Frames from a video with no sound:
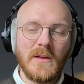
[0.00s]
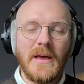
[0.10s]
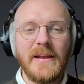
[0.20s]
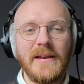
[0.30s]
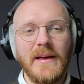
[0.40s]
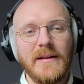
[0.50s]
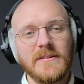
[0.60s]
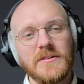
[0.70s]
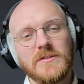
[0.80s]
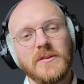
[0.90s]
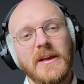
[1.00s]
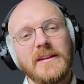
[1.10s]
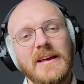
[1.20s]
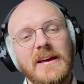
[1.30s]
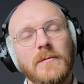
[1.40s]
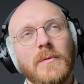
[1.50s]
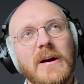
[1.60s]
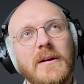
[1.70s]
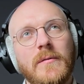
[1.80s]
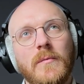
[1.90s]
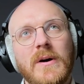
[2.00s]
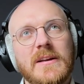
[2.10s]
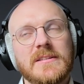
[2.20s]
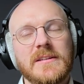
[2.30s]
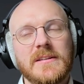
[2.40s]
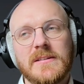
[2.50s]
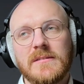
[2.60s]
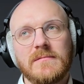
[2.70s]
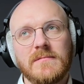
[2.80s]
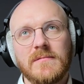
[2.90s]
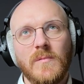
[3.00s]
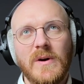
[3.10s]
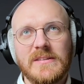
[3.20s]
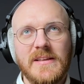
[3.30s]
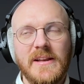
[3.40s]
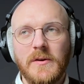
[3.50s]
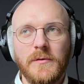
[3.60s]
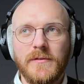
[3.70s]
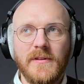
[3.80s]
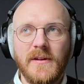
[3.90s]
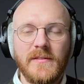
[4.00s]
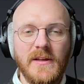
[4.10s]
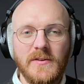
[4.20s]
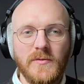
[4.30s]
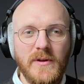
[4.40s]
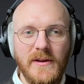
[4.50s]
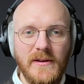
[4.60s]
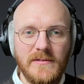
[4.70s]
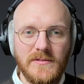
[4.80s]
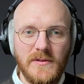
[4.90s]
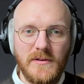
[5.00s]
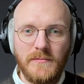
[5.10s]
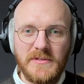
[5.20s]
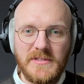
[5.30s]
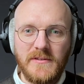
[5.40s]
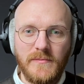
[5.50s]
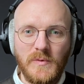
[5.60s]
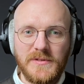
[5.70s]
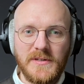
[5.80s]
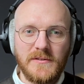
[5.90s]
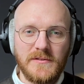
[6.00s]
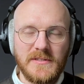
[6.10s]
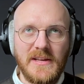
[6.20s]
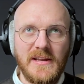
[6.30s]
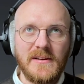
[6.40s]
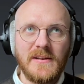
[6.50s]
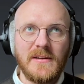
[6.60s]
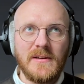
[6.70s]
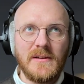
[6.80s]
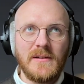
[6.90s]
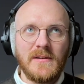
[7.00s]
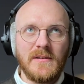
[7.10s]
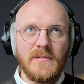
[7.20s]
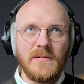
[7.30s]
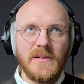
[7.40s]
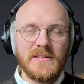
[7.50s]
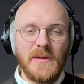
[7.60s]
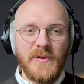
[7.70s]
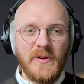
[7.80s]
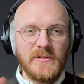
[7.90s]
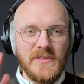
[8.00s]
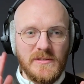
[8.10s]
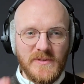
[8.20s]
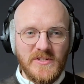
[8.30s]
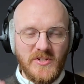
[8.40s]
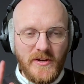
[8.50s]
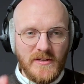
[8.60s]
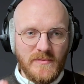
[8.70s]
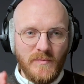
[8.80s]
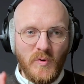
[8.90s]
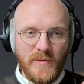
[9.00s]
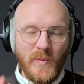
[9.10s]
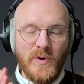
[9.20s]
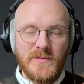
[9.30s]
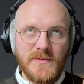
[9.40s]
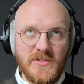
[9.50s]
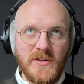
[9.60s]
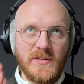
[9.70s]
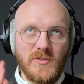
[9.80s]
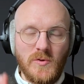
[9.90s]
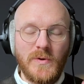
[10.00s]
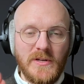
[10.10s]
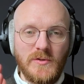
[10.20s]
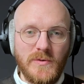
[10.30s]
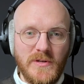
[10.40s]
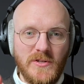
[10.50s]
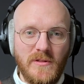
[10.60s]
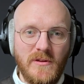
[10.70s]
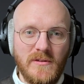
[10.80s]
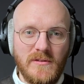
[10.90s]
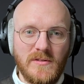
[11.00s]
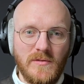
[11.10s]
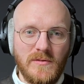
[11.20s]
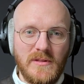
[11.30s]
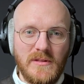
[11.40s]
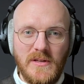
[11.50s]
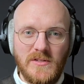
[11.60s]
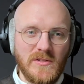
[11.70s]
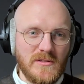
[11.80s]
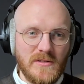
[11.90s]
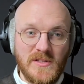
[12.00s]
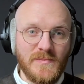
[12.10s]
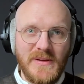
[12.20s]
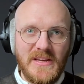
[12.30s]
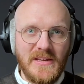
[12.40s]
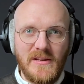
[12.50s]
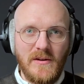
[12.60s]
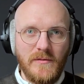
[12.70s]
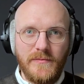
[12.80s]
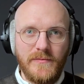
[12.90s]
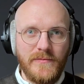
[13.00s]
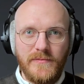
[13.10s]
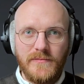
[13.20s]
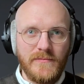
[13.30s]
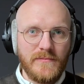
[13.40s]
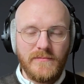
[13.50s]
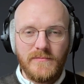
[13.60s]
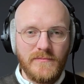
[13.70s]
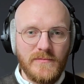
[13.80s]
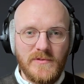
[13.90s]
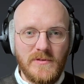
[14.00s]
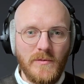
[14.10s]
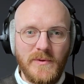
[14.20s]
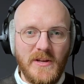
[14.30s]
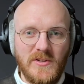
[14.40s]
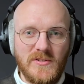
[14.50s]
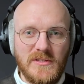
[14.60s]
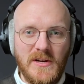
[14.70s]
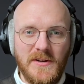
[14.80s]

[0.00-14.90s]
And just to get that, why is that a good thing that you can suddenly receive more signals? Is that because it's machines more and more? It's machines talking to each other, so it's just the speed of communication is